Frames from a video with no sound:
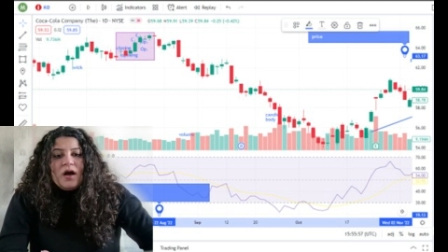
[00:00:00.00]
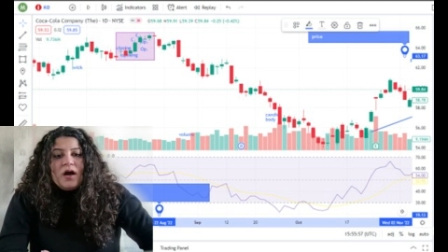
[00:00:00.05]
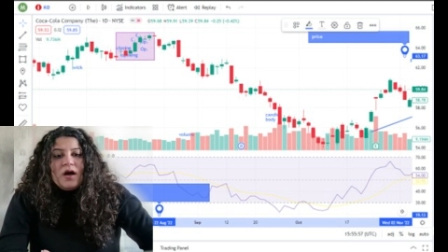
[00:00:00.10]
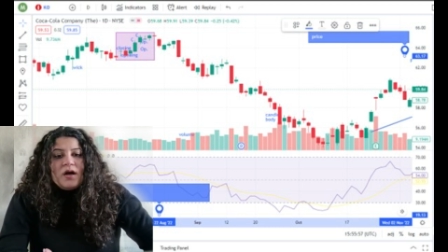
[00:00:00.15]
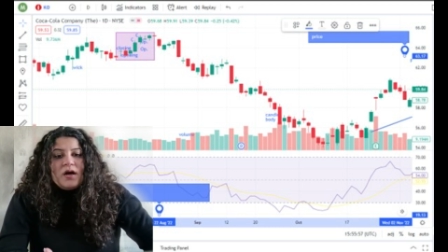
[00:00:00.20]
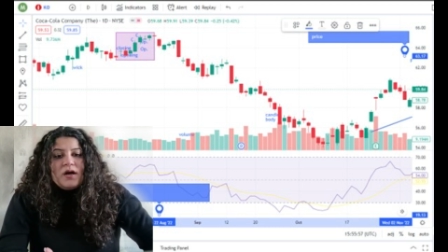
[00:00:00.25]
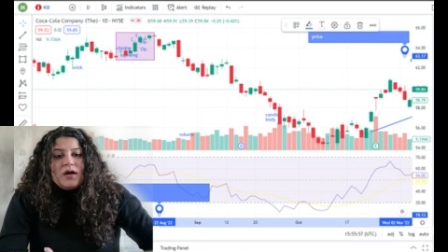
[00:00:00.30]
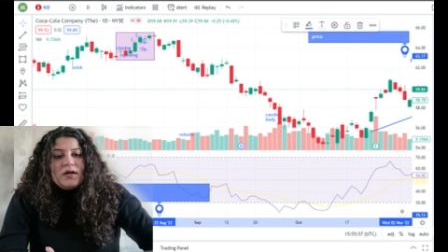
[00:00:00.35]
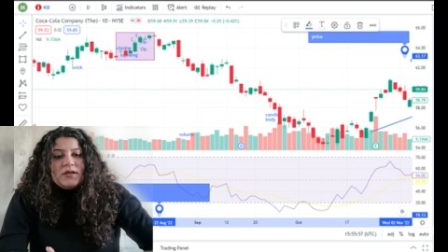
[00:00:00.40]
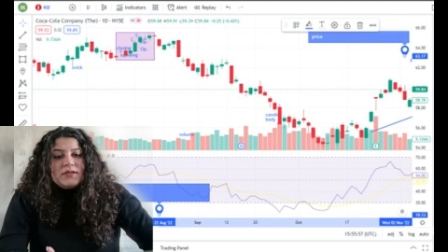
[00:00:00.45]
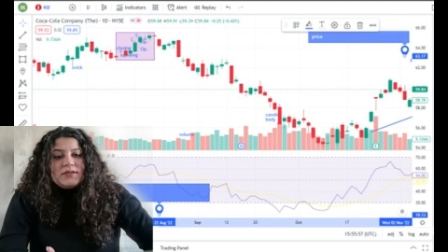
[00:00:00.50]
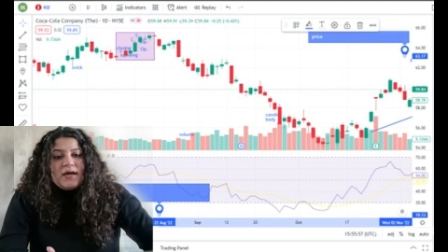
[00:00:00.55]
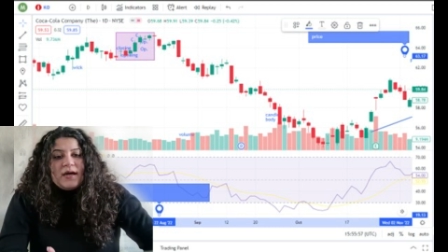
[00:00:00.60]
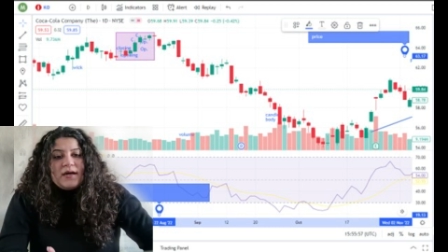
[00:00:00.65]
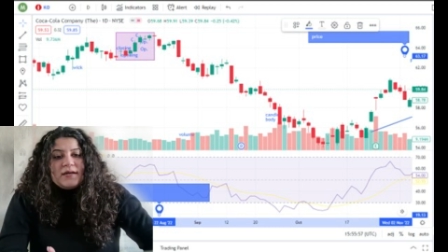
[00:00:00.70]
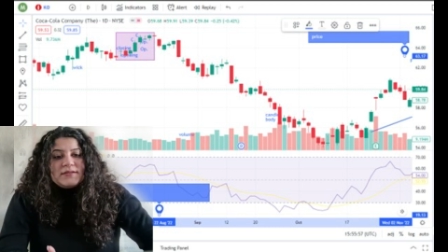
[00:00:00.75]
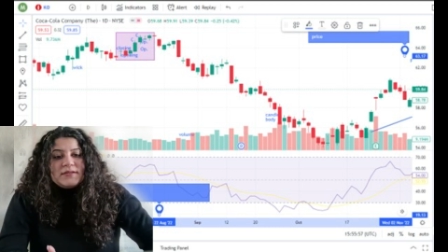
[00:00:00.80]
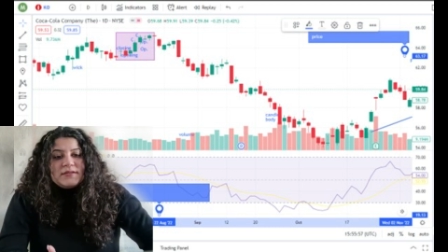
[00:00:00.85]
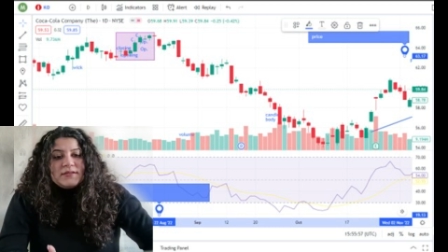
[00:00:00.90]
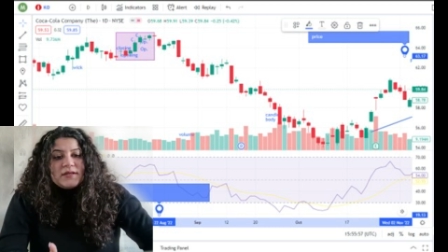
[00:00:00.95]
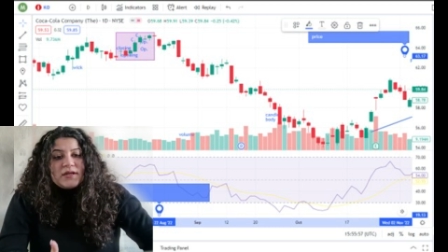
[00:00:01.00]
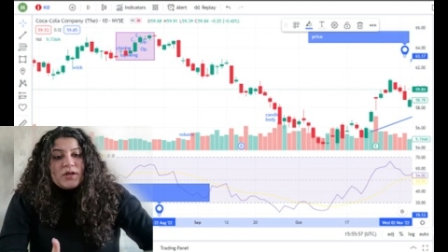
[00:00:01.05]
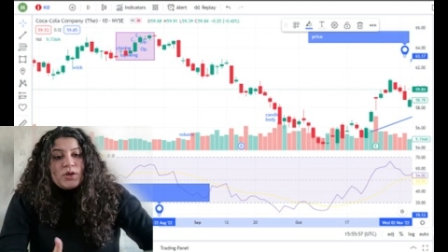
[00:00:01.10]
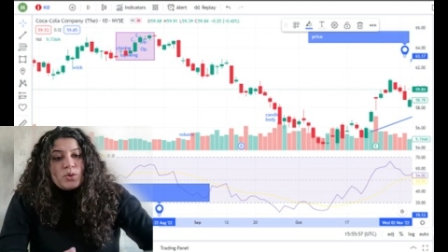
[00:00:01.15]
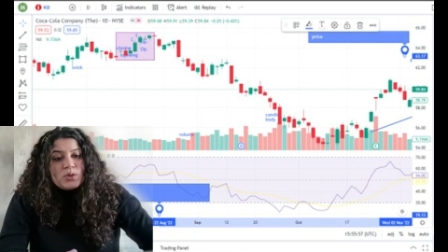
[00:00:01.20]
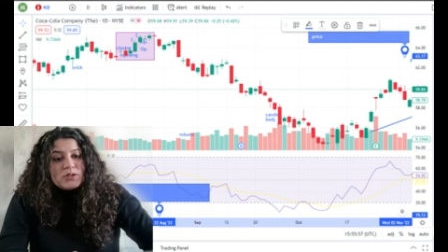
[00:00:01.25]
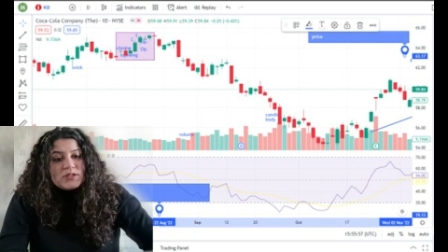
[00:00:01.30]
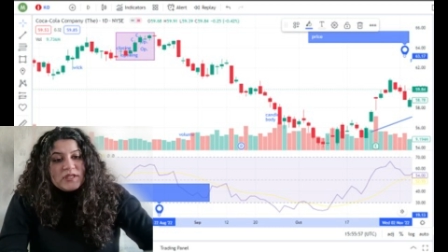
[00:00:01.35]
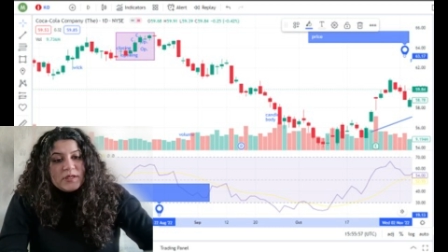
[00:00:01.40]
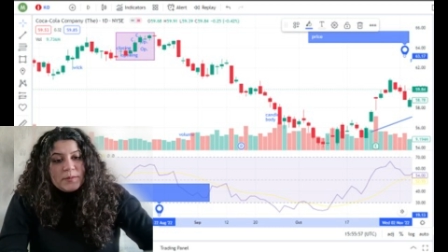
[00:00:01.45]
that the
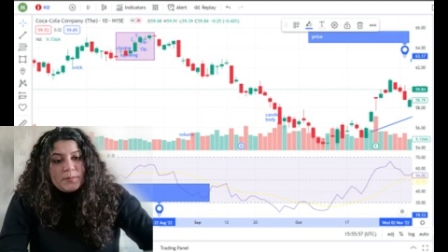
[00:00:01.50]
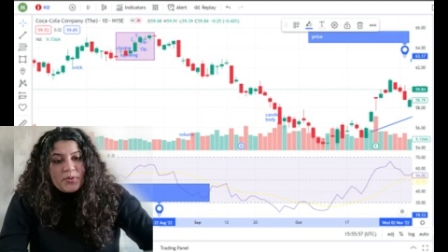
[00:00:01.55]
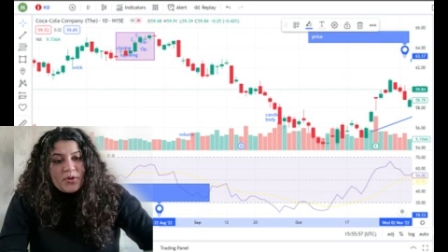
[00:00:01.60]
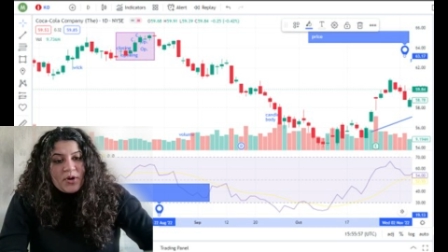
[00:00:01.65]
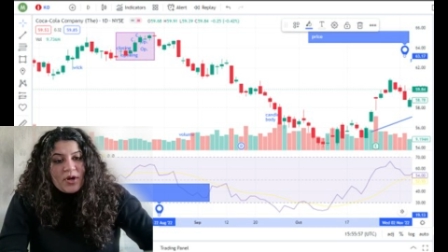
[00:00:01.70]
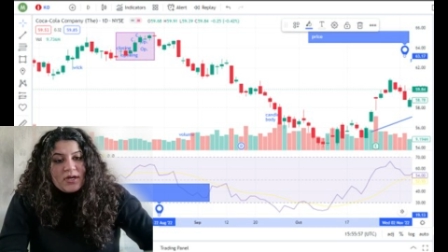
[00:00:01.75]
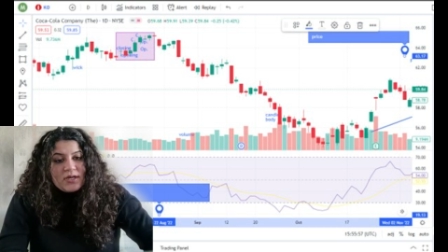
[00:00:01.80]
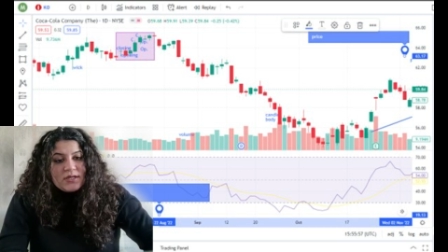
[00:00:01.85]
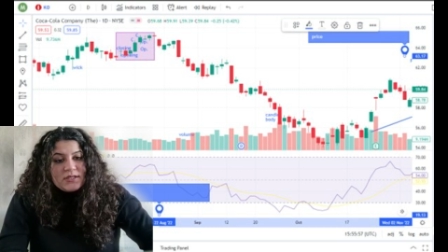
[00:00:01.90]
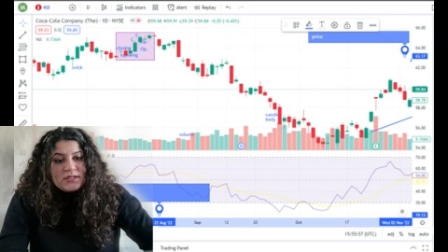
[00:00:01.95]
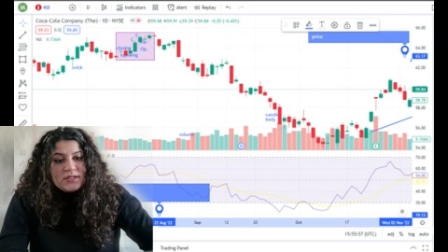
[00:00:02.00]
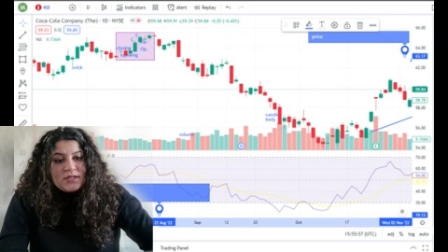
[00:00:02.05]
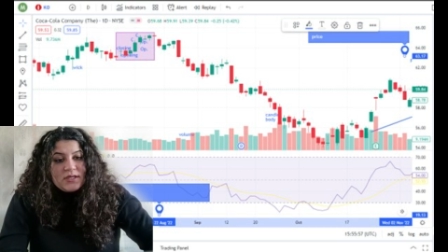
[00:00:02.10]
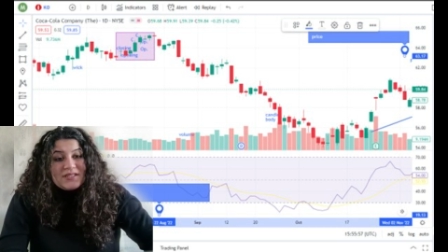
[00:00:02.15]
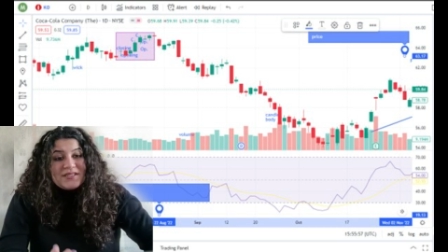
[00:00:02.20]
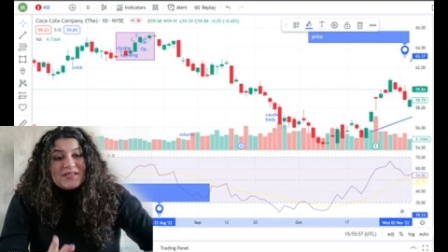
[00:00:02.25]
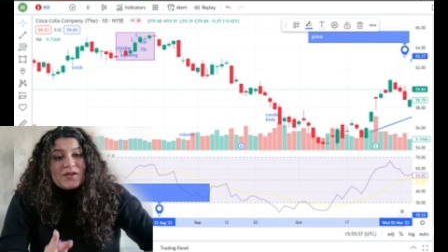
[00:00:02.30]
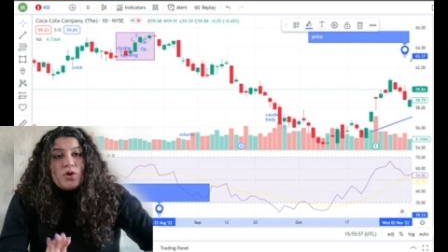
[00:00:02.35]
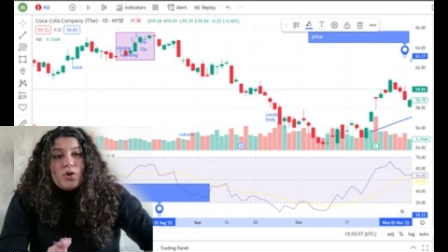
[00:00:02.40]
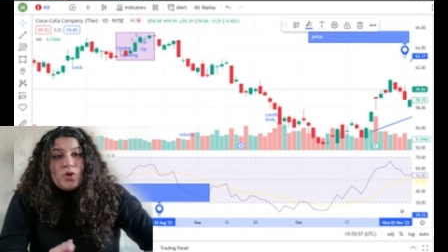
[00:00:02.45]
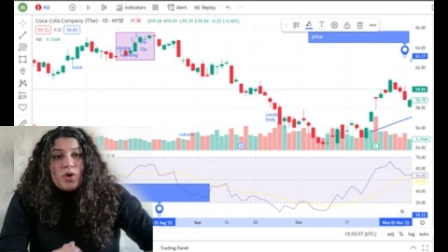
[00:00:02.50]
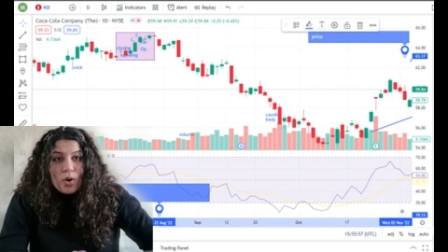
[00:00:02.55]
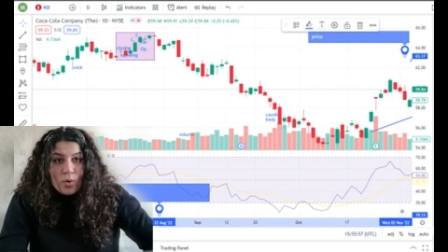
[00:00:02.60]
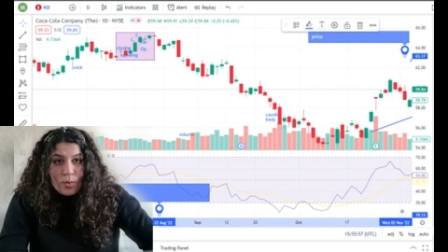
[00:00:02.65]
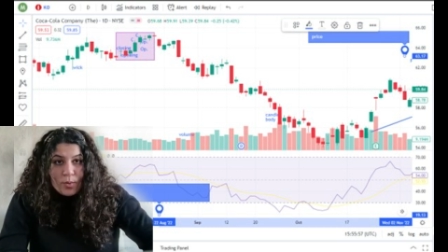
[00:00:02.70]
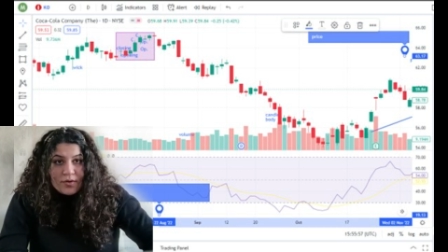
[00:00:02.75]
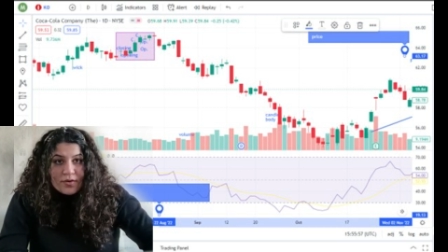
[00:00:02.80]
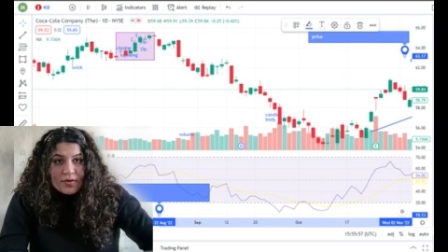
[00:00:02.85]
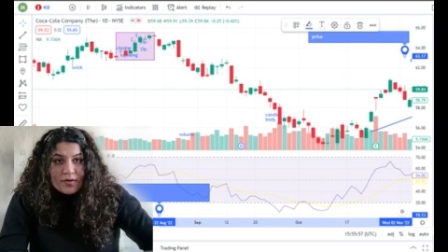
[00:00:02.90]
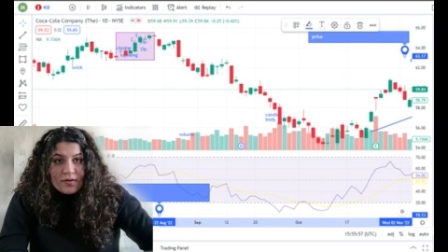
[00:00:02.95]
closing price is
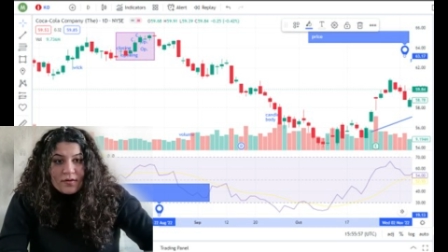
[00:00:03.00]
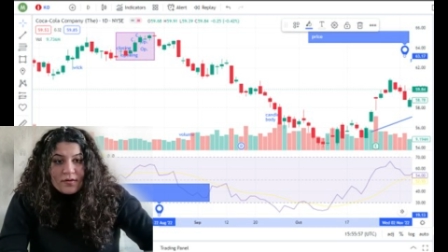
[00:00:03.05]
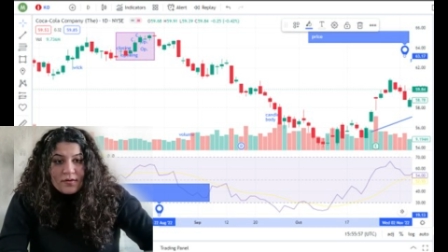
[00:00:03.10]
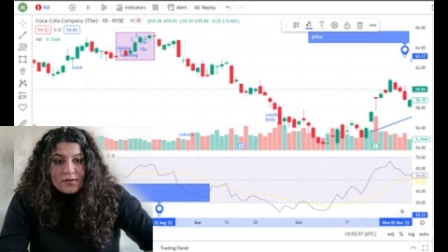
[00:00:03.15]
lower